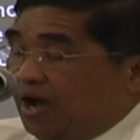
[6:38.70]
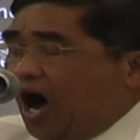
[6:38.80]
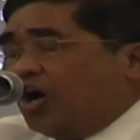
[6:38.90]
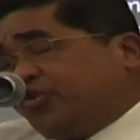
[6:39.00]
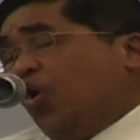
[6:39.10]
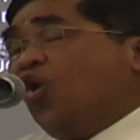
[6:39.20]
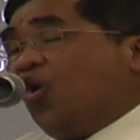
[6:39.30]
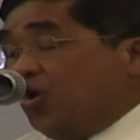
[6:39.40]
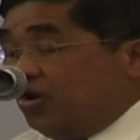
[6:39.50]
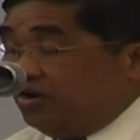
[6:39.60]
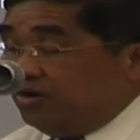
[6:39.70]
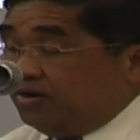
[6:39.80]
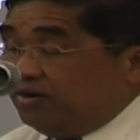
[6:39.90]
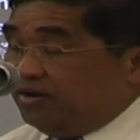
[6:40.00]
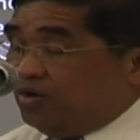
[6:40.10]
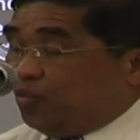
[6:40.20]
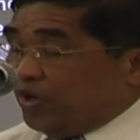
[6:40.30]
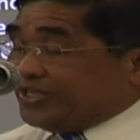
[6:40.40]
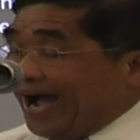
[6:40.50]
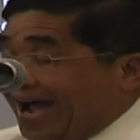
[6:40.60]
a door
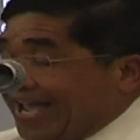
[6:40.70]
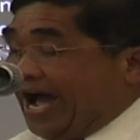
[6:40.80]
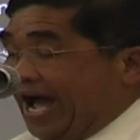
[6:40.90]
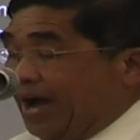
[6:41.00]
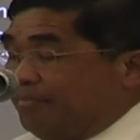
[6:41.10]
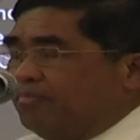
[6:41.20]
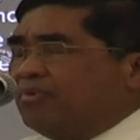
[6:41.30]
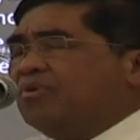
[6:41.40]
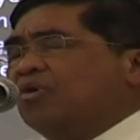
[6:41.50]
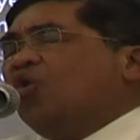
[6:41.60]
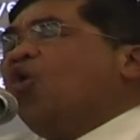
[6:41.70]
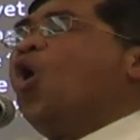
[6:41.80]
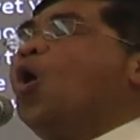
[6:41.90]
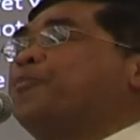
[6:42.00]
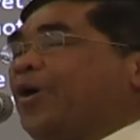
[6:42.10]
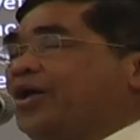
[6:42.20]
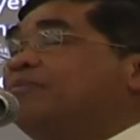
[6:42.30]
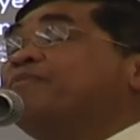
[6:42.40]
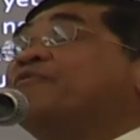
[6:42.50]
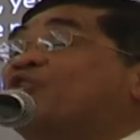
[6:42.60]
which I have
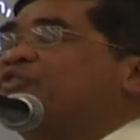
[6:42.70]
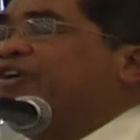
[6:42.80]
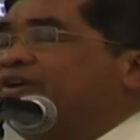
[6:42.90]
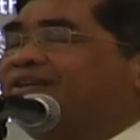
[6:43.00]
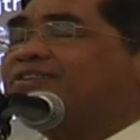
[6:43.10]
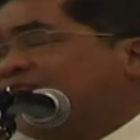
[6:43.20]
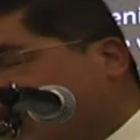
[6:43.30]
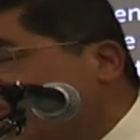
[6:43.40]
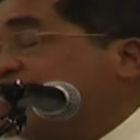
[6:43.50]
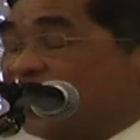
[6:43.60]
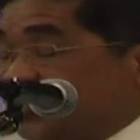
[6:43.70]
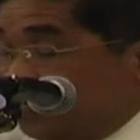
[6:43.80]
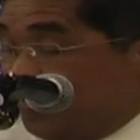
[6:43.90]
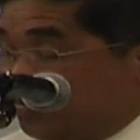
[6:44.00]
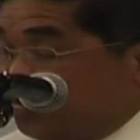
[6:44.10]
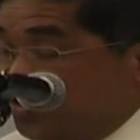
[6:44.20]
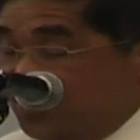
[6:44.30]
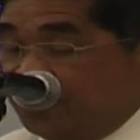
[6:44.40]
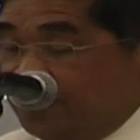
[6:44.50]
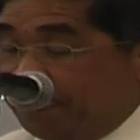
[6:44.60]
opened before thee. That's the connotation of that
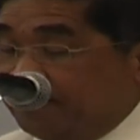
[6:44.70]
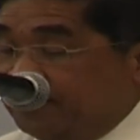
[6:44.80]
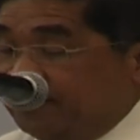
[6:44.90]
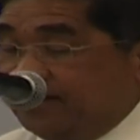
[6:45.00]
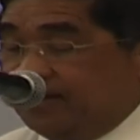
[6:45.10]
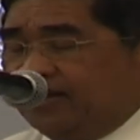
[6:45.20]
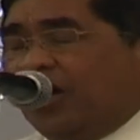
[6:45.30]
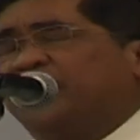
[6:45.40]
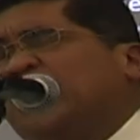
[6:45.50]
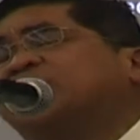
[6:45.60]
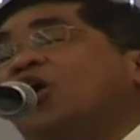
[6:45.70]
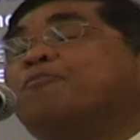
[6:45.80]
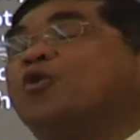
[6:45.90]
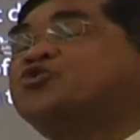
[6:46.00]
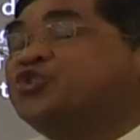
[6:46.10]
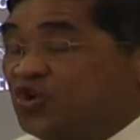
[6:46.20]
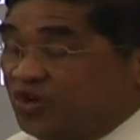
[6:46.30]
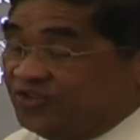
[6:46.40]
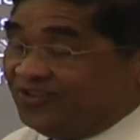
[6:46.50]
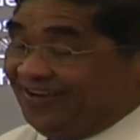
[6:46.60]
word. Now, this
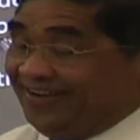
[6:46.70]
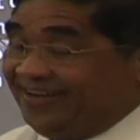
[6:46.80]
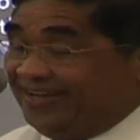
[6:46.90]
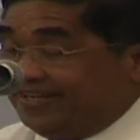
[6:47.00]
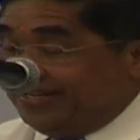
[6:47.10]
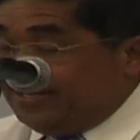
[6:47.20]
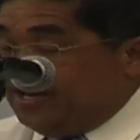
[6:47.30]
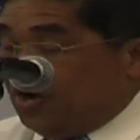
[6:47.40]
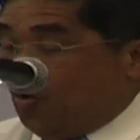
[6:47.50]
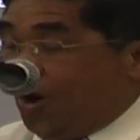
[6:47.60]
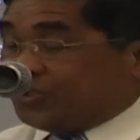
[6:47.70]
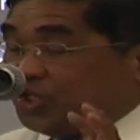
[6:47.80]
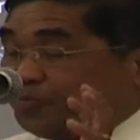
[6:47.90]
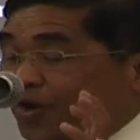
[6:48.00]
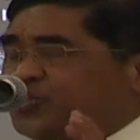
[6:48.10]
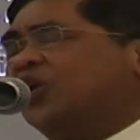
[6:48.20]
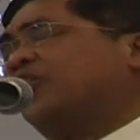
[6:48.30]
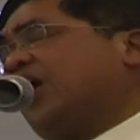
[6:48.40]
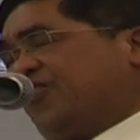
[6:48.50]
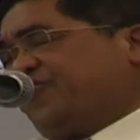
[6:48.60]
opportunity was a
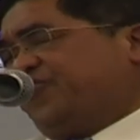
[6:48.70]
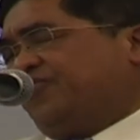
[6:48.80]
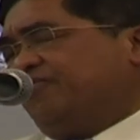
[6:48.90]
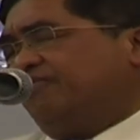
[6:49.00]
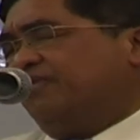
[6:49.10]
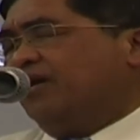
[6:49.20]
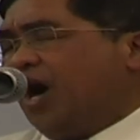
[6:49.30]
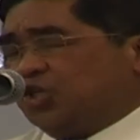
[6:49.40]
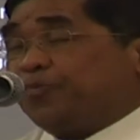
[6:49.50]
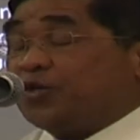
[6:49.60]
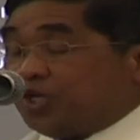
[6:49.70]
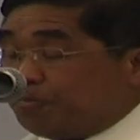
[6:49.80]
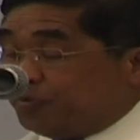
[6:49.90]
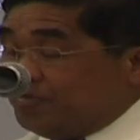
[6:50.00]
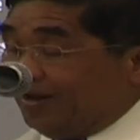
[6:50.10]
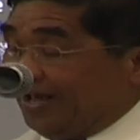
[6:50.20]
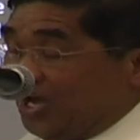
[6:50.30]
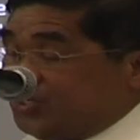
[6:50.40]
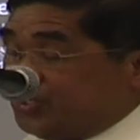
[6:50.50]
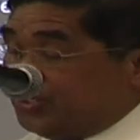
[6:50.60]
special gift, a special
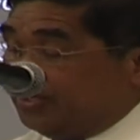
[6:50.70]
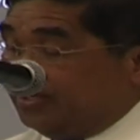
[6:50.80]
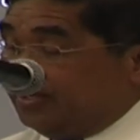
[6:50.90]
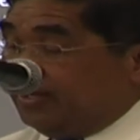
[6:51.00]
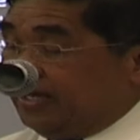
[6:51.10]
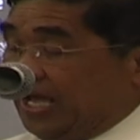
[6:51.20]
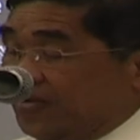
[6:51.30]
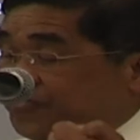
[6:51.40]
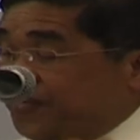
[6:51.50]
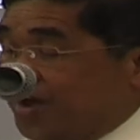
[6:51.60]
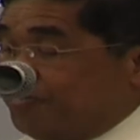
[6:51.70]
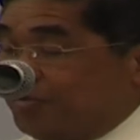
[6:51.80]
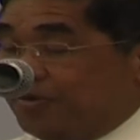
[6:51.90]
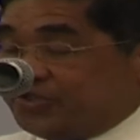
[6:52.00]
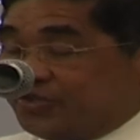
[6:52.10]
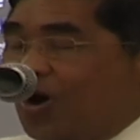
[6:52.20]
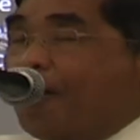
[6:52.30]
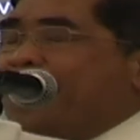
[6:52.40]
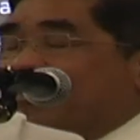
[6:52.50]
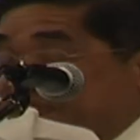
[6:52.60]
privilege and favor
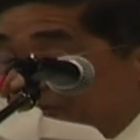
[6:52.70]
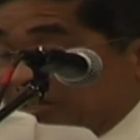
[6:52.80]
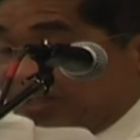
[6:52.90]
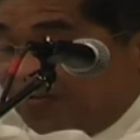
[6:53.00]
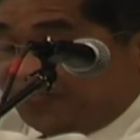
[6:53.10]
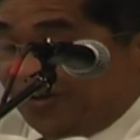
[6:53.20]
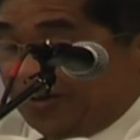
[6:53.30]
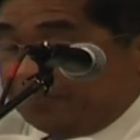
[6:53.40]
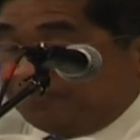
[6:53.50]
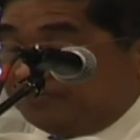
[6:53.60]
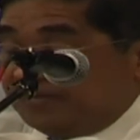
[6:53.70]
bestowed upon Philadelphia.